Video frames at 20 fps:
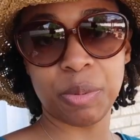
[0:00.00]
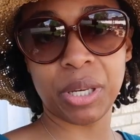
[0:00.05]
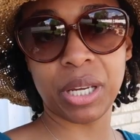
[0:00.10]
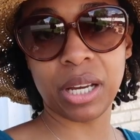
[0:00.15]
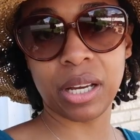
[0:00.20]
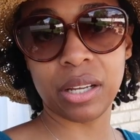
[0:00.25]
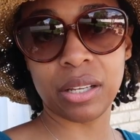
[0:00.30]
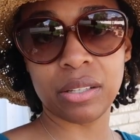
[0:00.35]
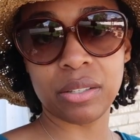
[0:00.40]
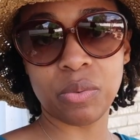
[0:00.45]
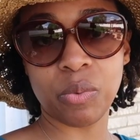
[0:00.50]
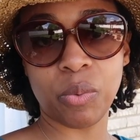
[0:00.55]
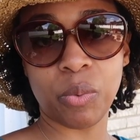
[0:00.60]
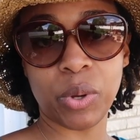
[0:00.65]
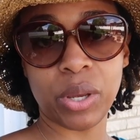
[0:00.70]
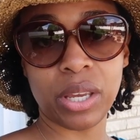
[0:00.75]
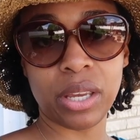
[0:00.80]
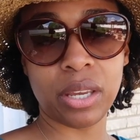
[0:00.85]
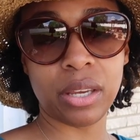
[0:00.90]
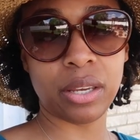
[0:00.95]
because
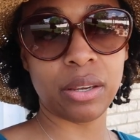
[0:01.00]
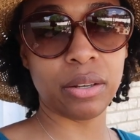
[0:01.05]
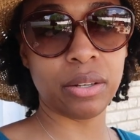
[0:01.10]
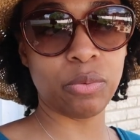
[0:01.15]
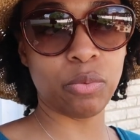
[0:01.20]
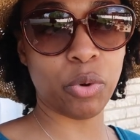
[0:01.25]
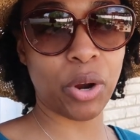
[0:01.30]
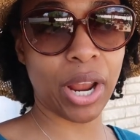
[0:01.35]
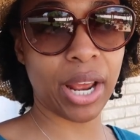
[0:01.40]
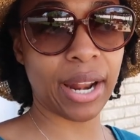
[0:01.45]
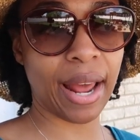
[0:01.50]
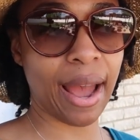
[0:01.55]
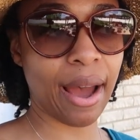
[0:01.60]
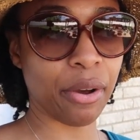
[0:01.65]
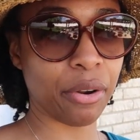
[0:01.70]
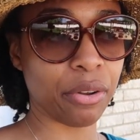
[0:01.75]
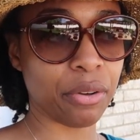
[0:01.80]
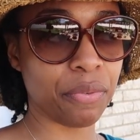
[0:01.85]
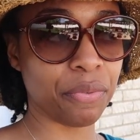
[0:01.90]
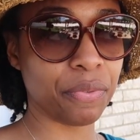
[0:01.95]
we ran
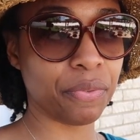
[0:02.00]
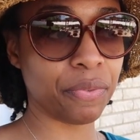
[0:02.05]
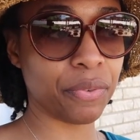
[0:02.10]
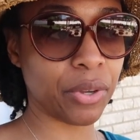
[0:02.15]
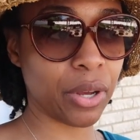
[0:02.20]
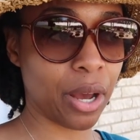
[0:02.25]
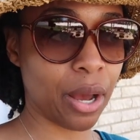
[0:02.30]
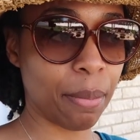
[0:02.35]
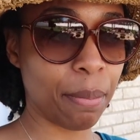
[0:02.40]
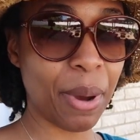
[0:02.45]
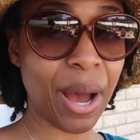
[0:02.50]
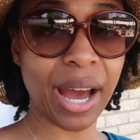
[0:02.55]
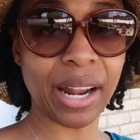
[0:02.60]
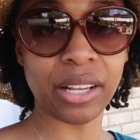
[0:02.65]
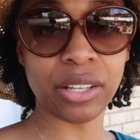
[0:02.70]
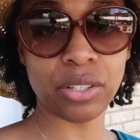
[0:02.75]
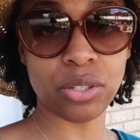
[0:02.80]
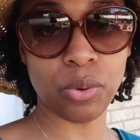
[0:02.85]
out of potting